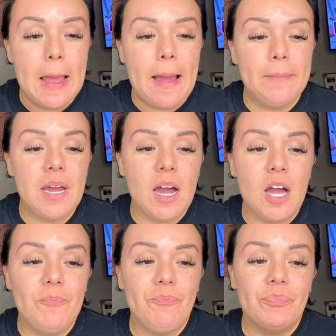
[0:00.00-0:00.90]
I'm not
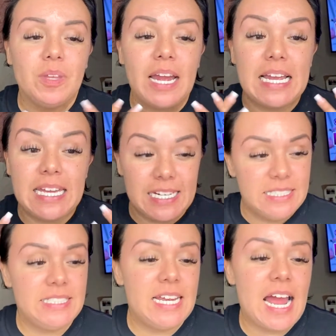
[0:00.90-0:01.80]

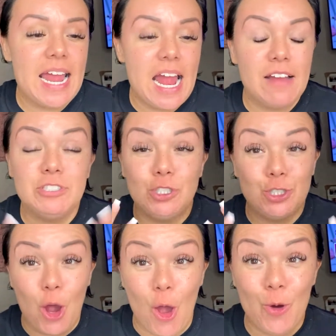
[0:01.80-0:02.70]
against it. I have
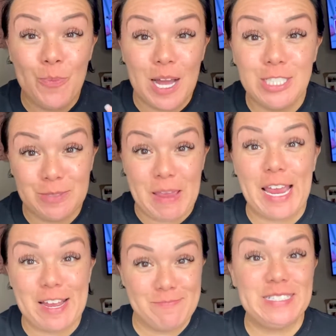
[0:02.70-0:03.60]
so much
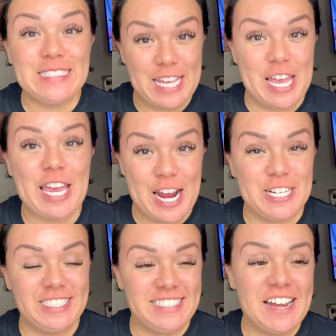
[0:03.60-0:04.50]
makeup and skincare
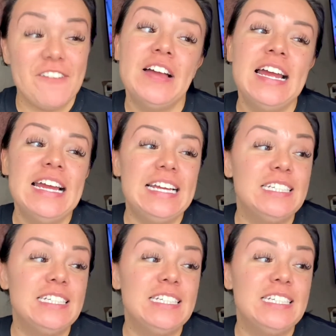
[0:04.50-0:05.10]
stuff. It